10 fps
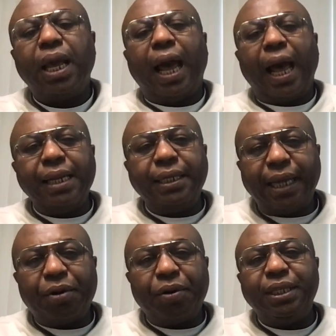and
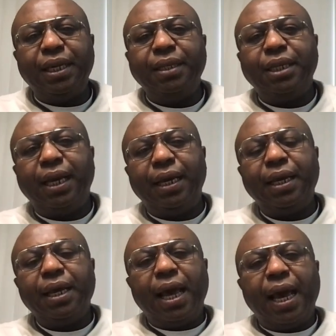the
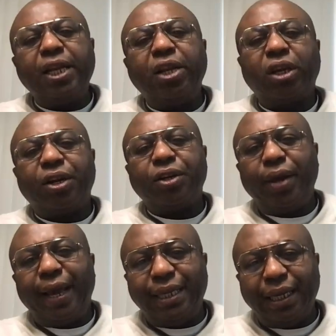head of security
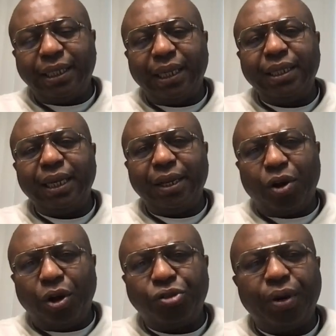agencies in the
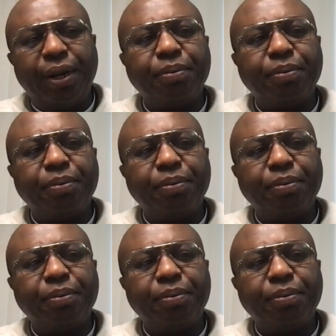country.